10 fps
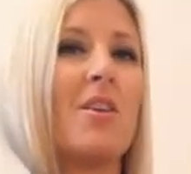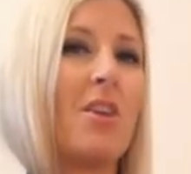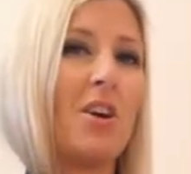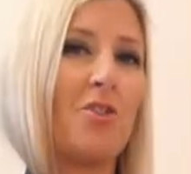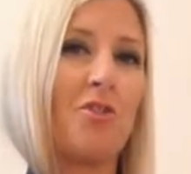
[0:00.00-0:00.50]

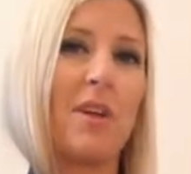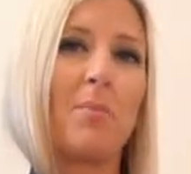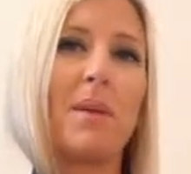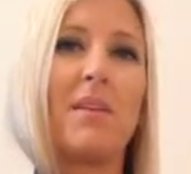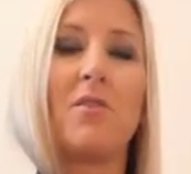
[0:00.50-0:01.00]

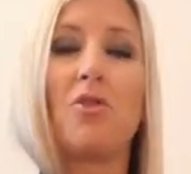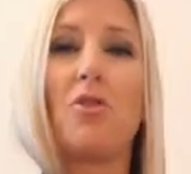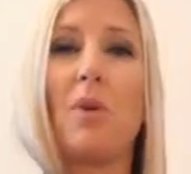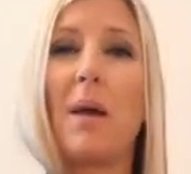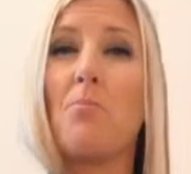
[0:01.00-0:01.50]
Nurturing means
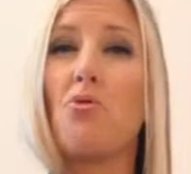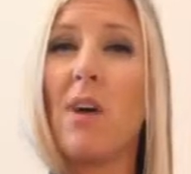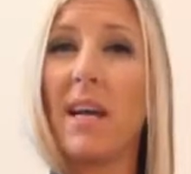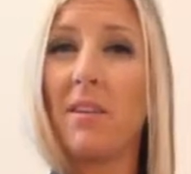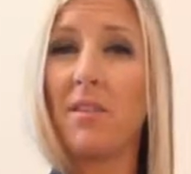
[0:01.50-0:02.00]
to
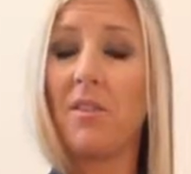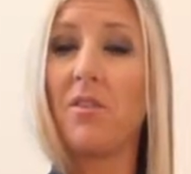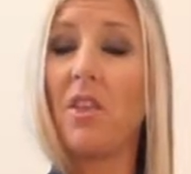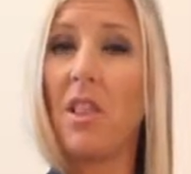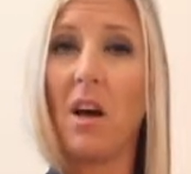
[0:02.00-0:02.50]
embrace,
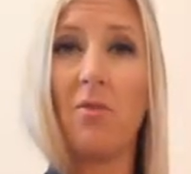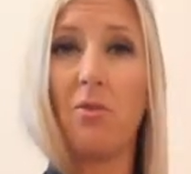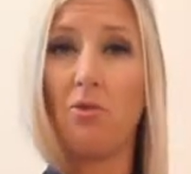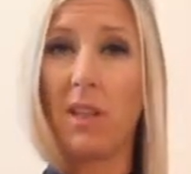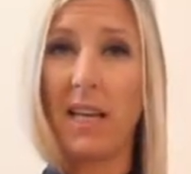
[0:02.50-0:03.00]
the love
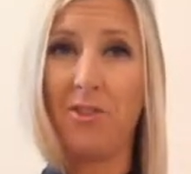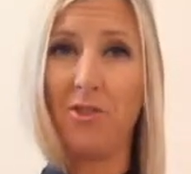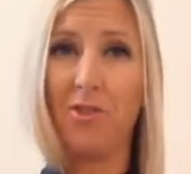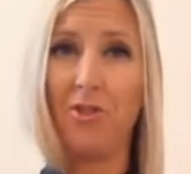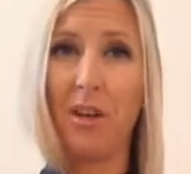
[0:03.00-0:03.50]

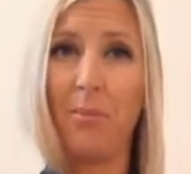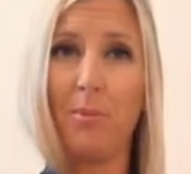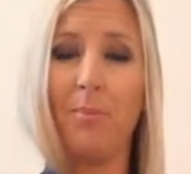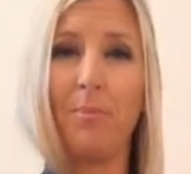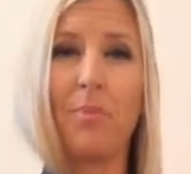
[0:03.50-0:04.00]
relationship.
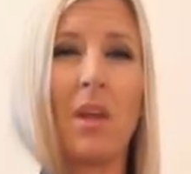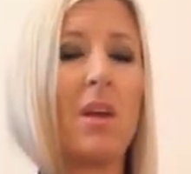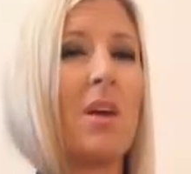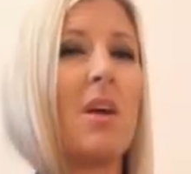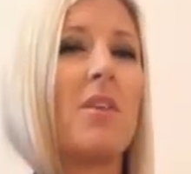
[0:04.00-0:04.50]

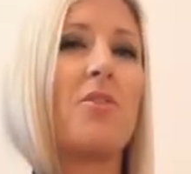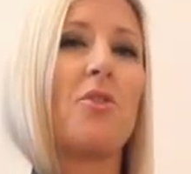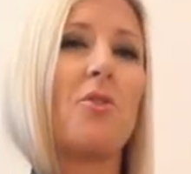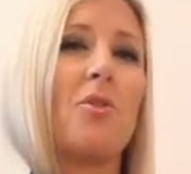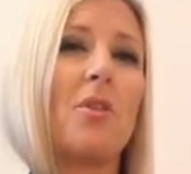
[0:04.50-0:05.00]

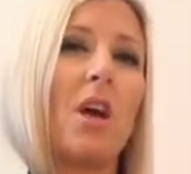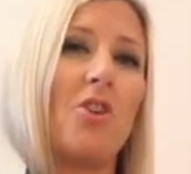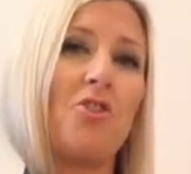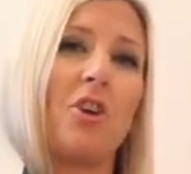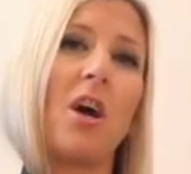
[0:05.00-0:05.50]
To
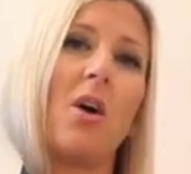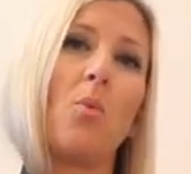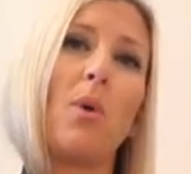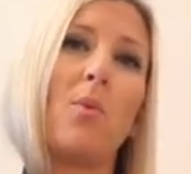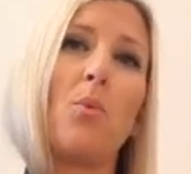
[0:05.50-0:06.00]
nurture,
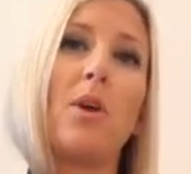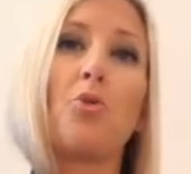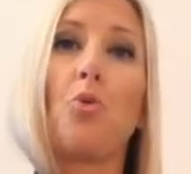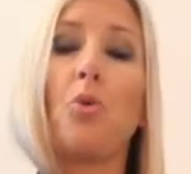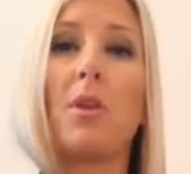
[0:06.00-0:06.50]
when we are
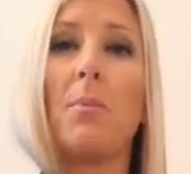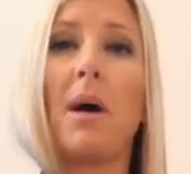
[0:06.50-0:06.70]
talking